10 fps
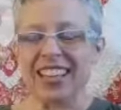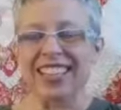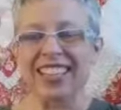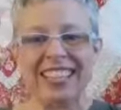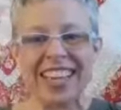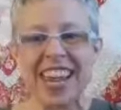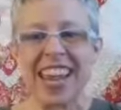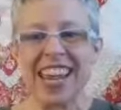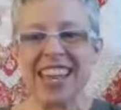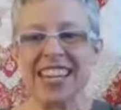
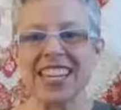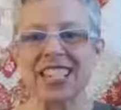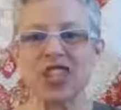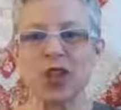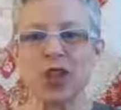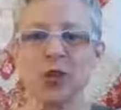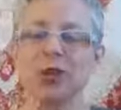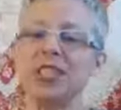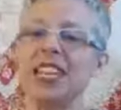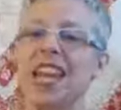Today is
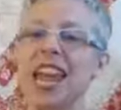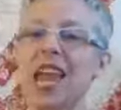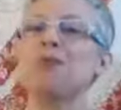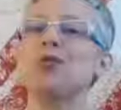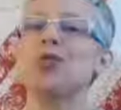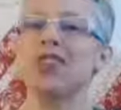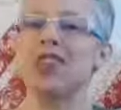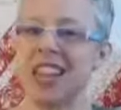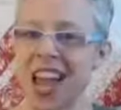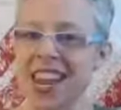Thursday, April the
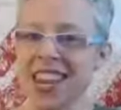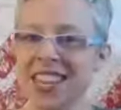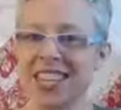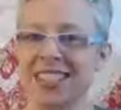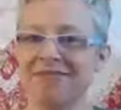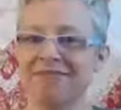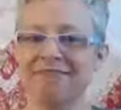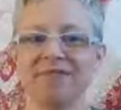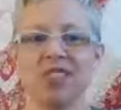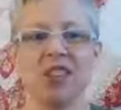9th.
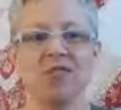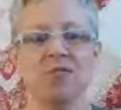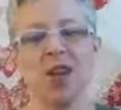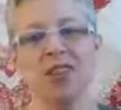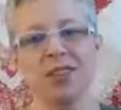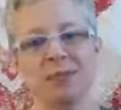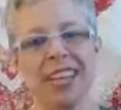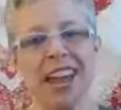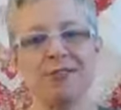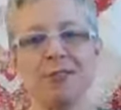Welcome
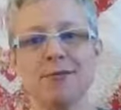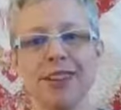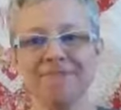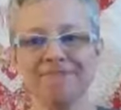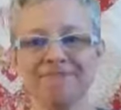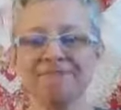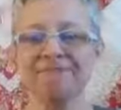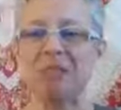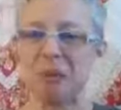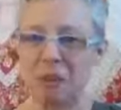to everyone.
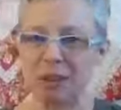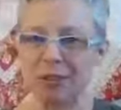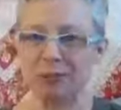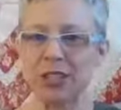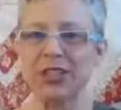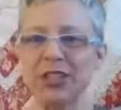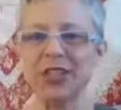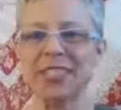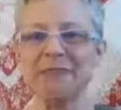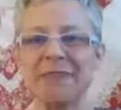Welcome, Richard.
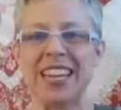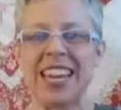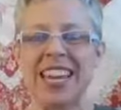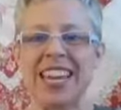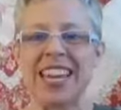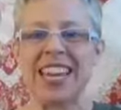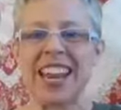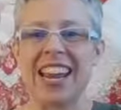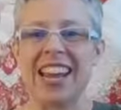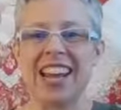
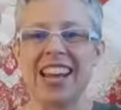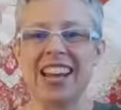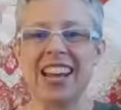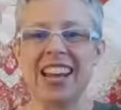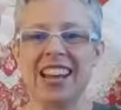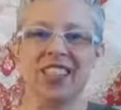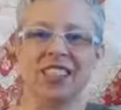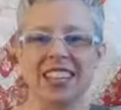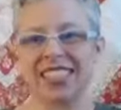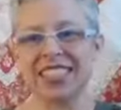
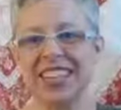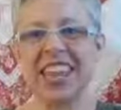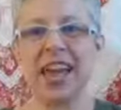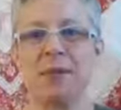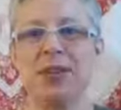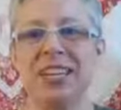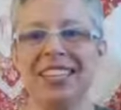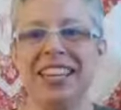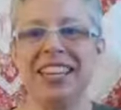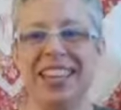This camera
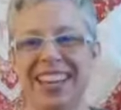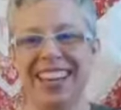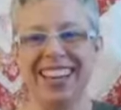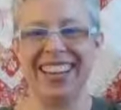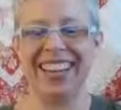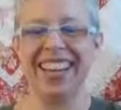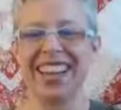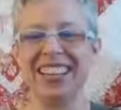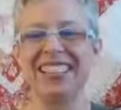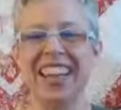is
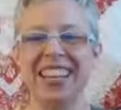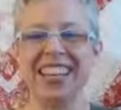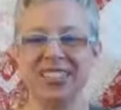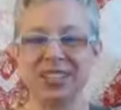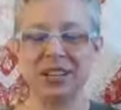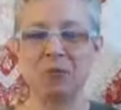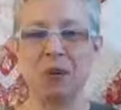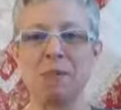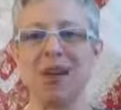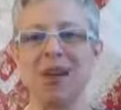setting is a little
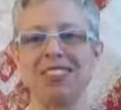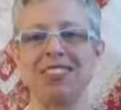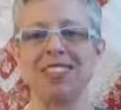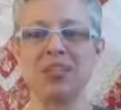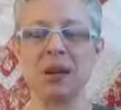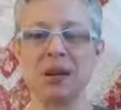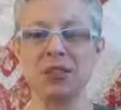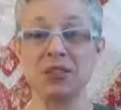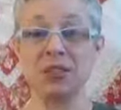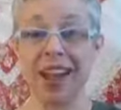more bouncy, so I will
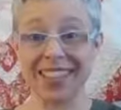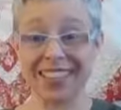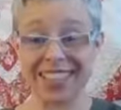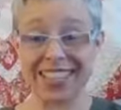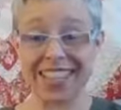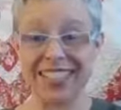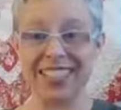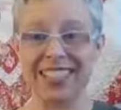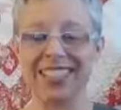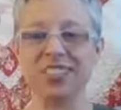try and stay
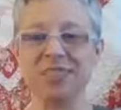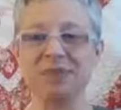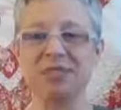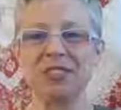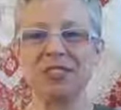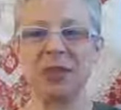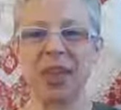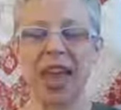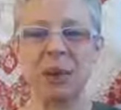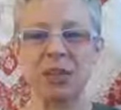still so the
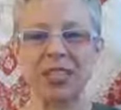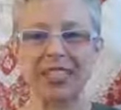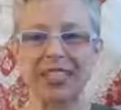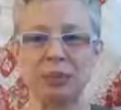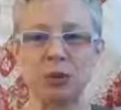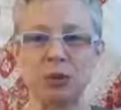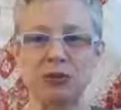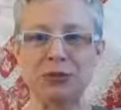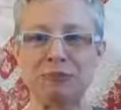camera doesn't move.